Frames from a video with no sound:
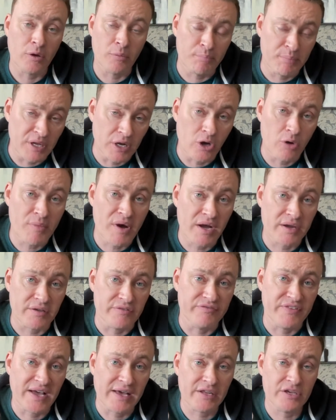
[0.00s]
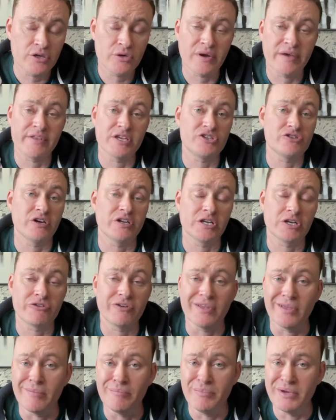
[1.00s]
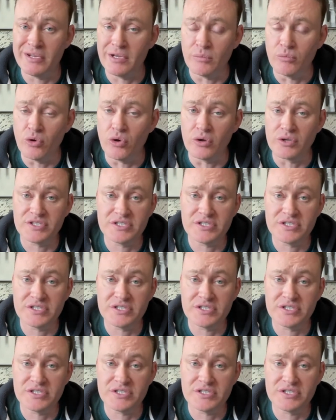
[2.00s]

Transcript: below market value, and they're trying to create a bidding war.